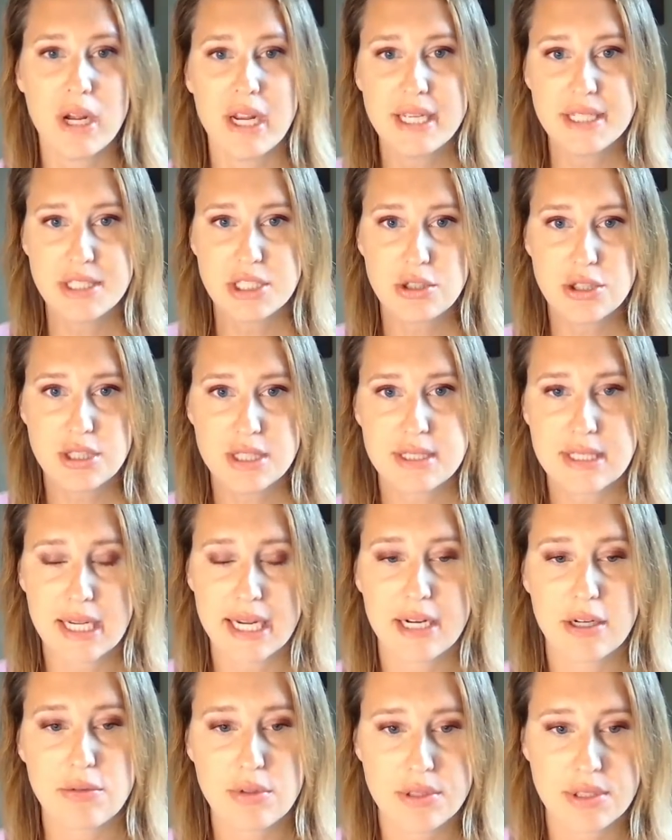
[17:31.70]
is your
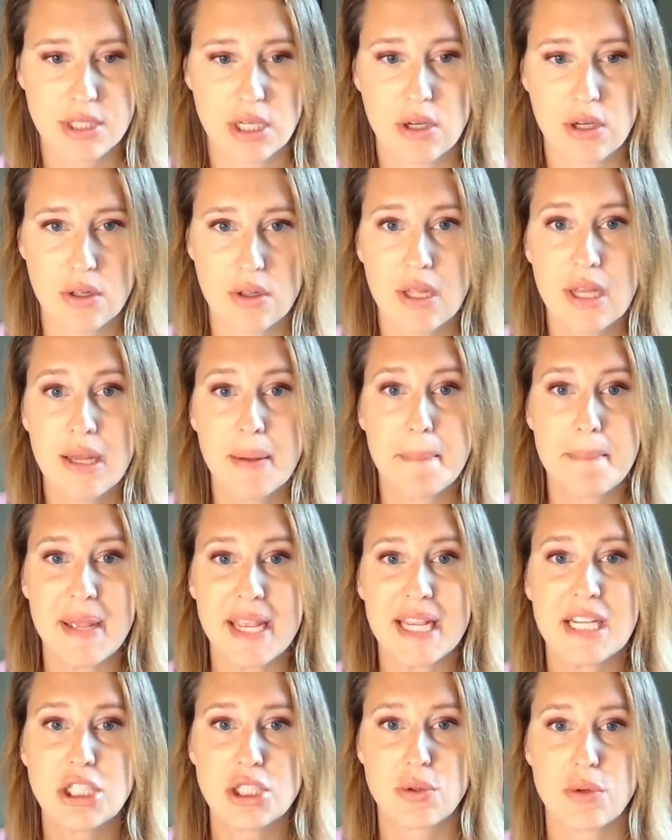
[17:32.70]
desired result?
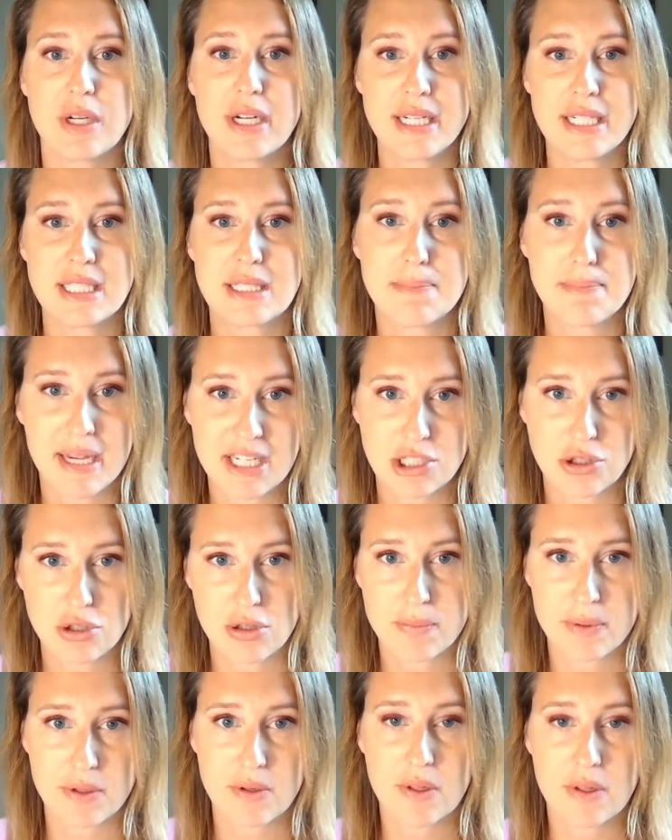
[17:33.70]
Make sure it's
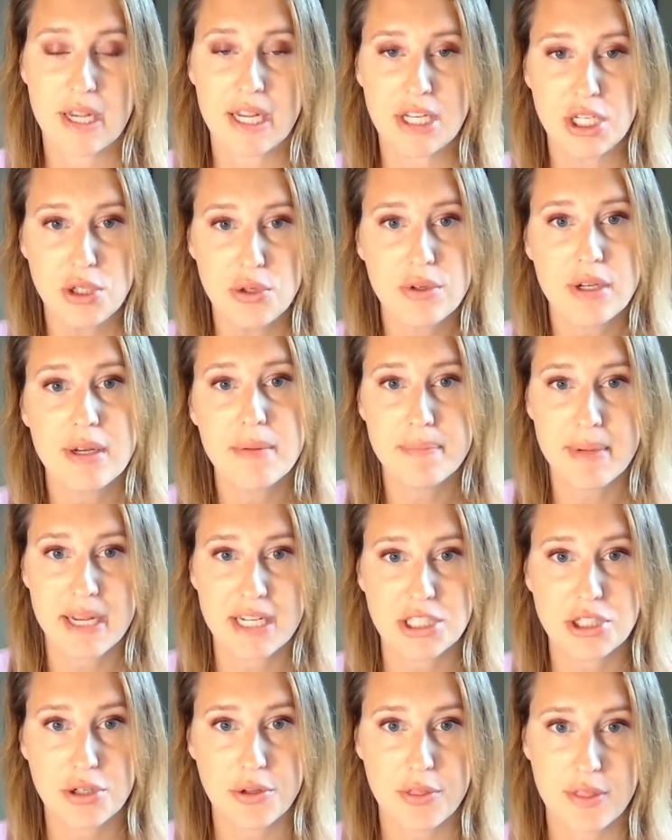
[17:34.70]
measurable. And you can
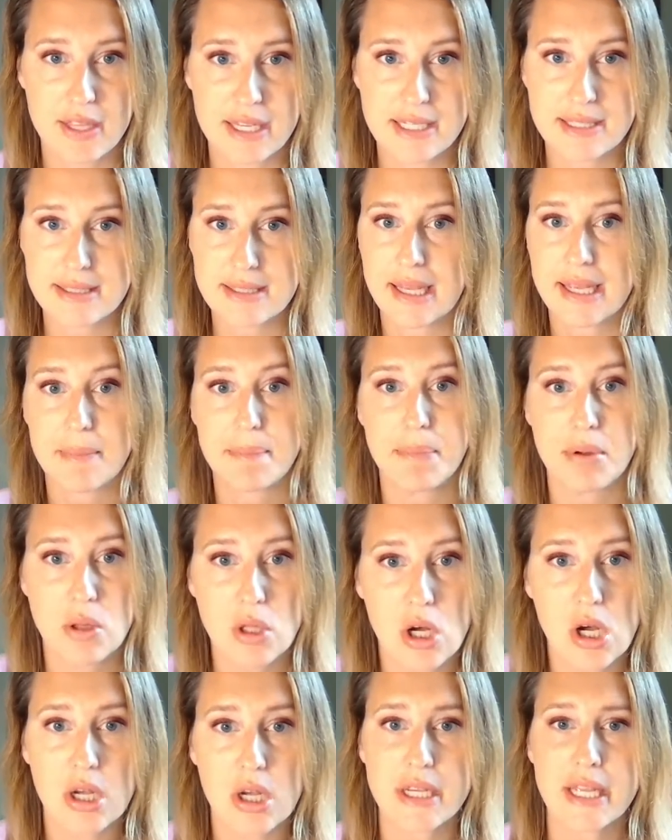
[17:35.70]
measure things like
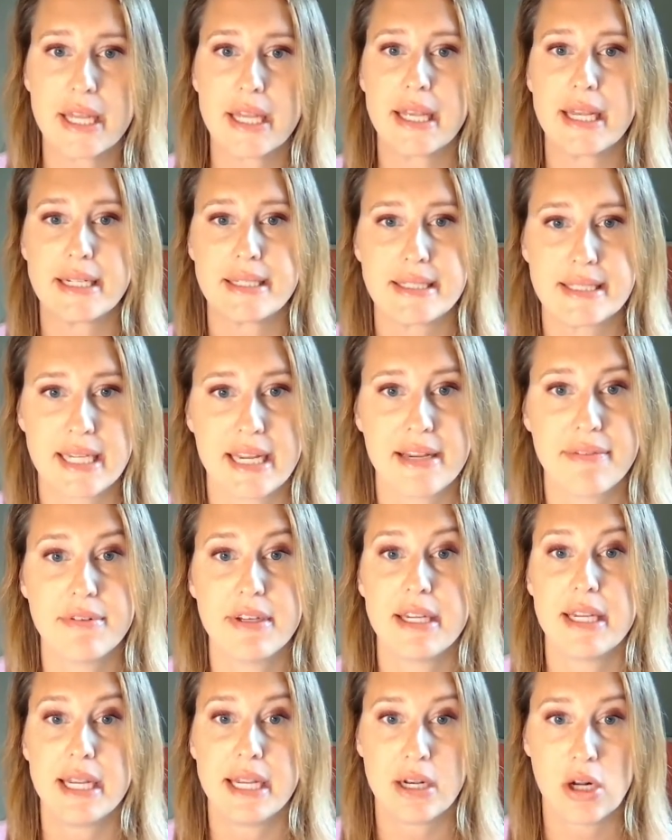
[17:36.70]
belonging and
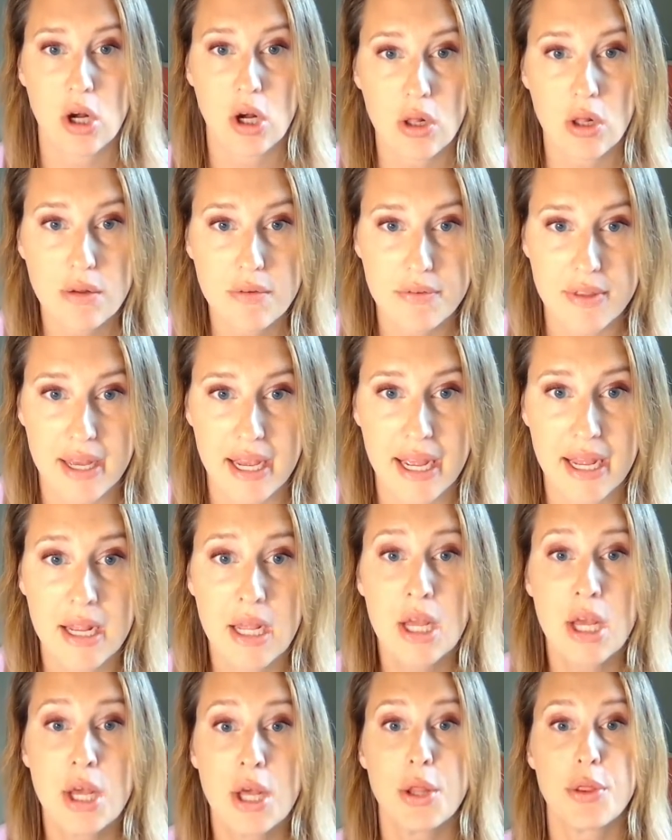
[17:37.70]
safety and all of that
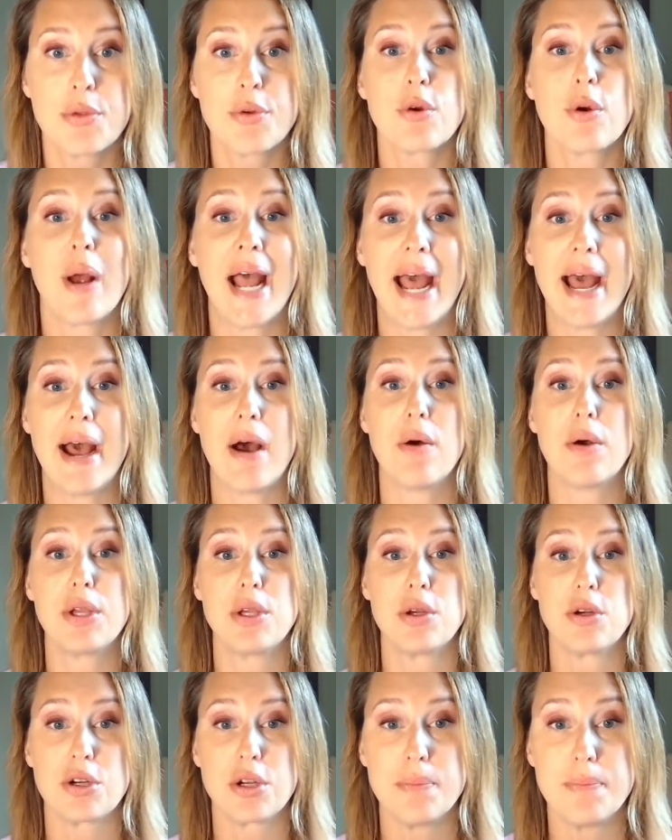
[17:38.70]
through how
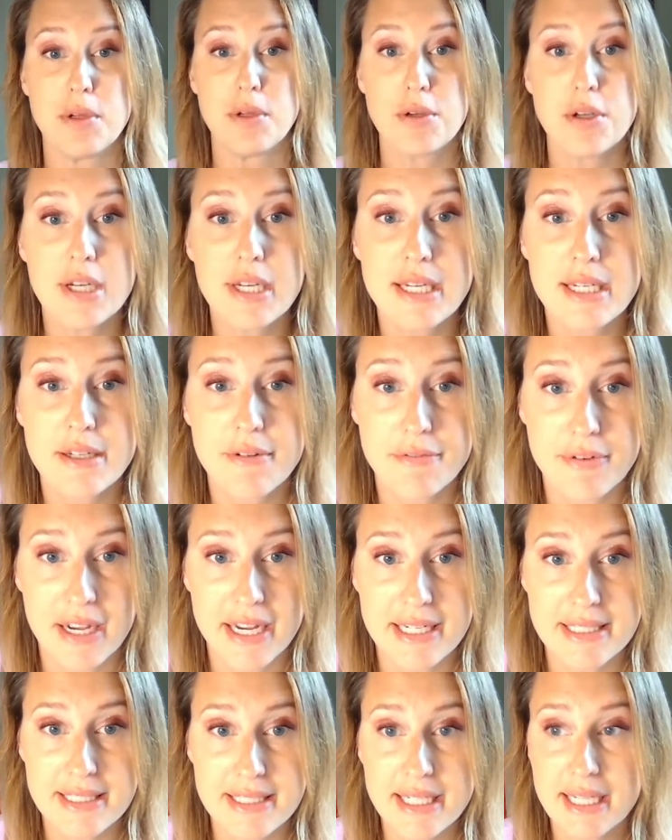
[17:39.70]
your community
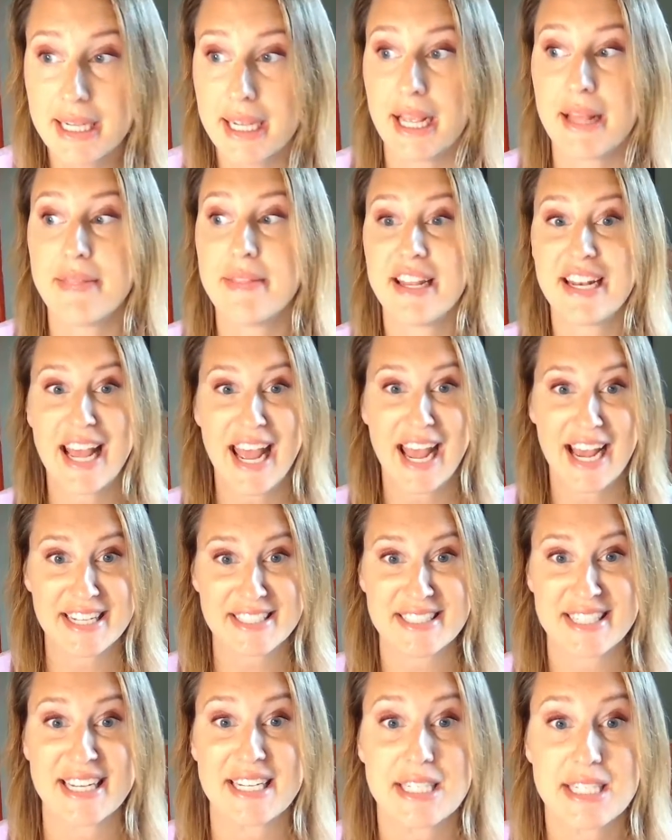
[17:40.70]
defines it and then
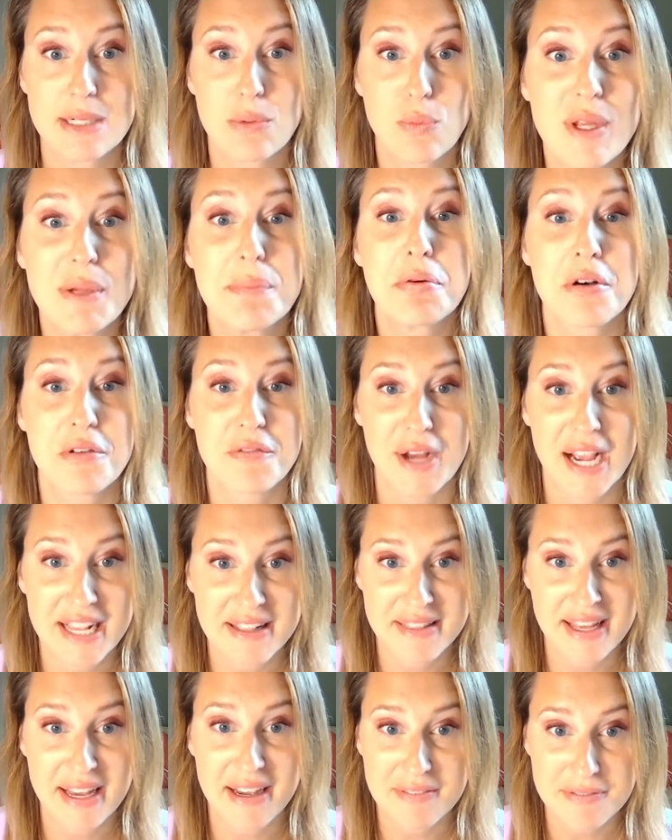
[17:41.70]
asking, did we
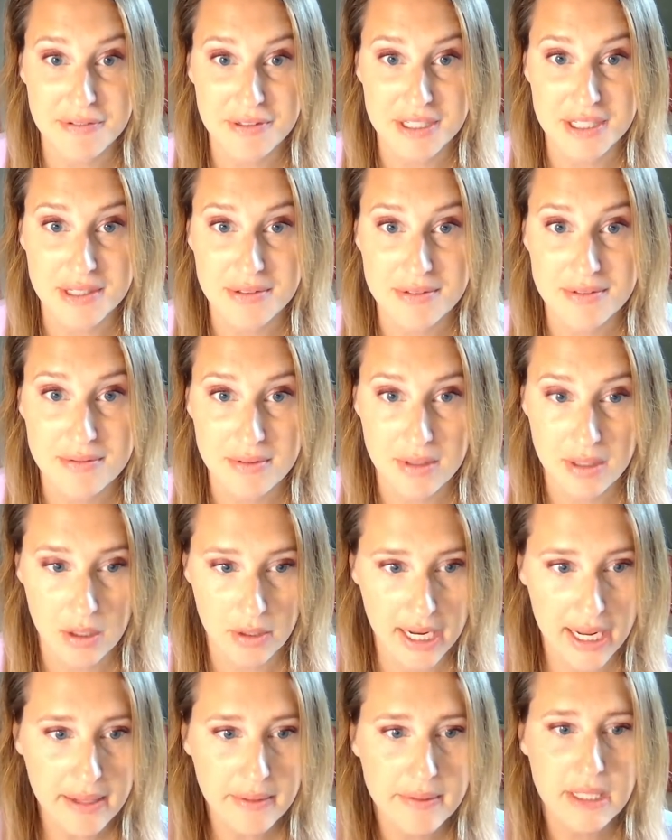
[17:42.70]
provide that for you?
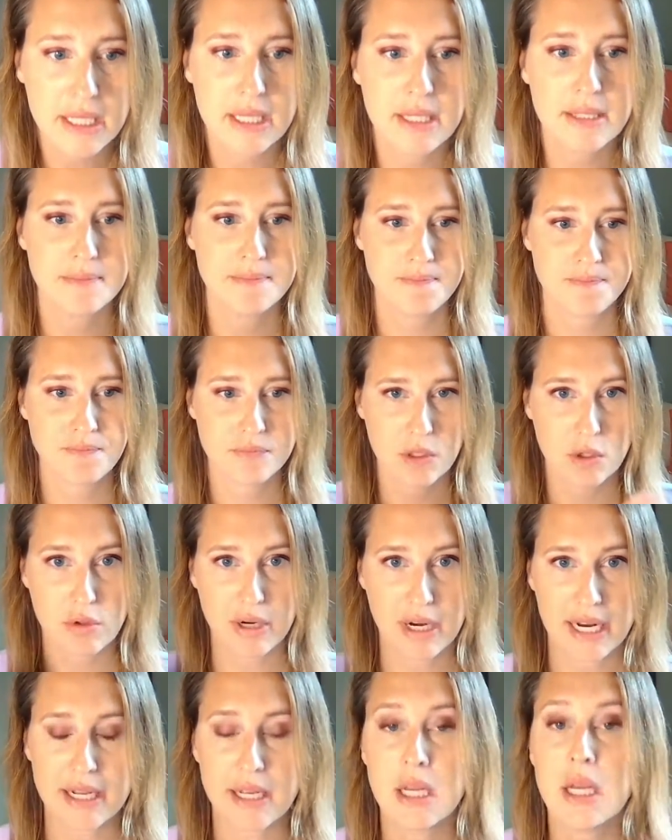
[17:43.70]
Okay?
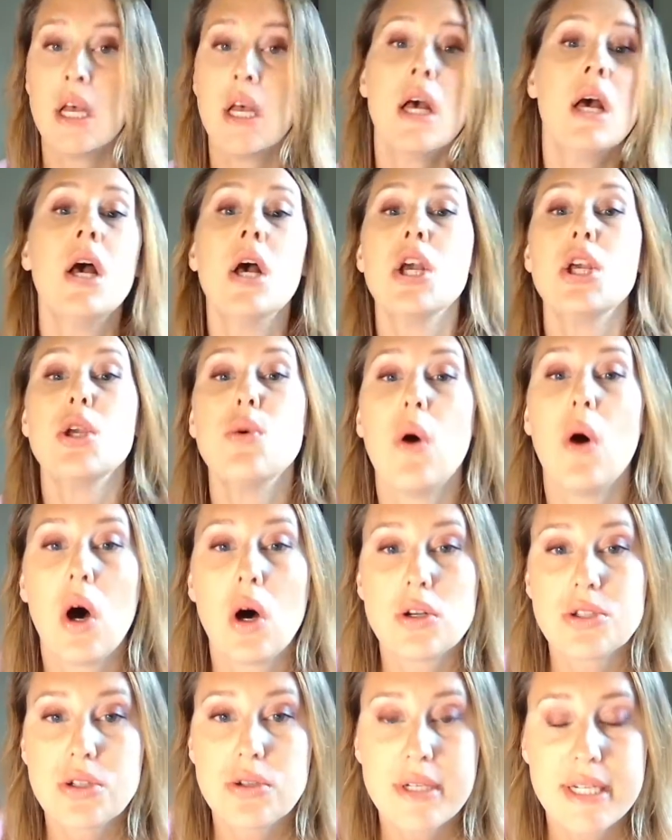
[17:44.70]
Great. You
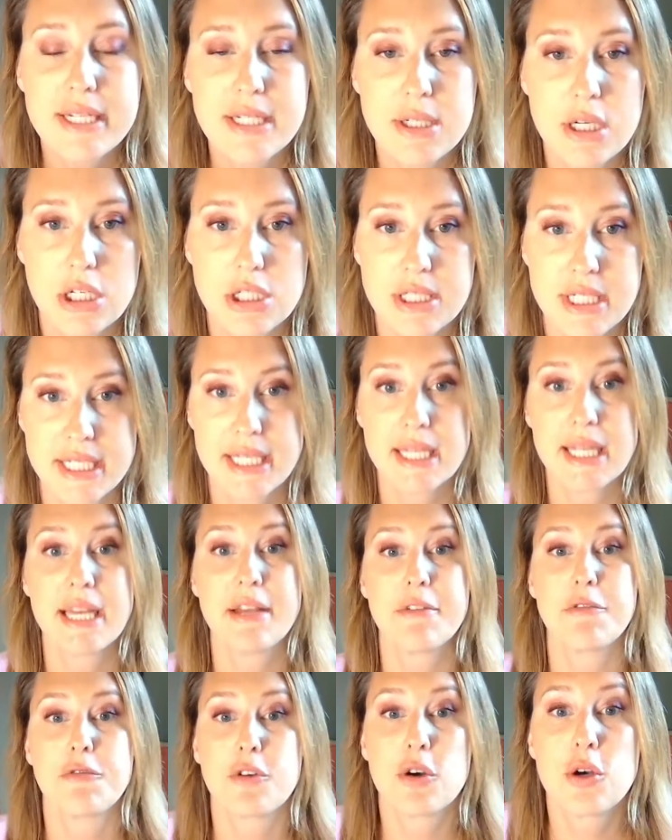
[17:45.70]
also need to
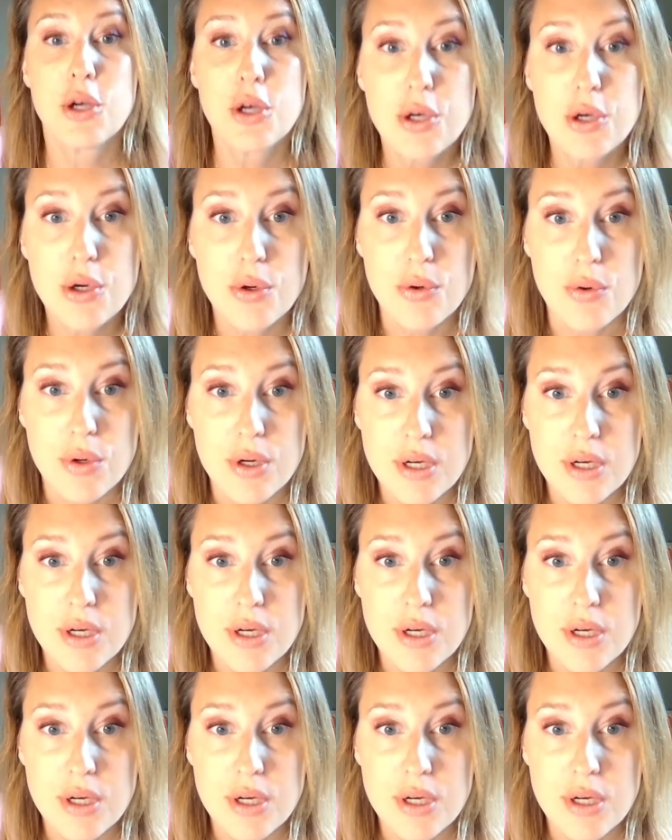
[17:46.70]
articulate for who.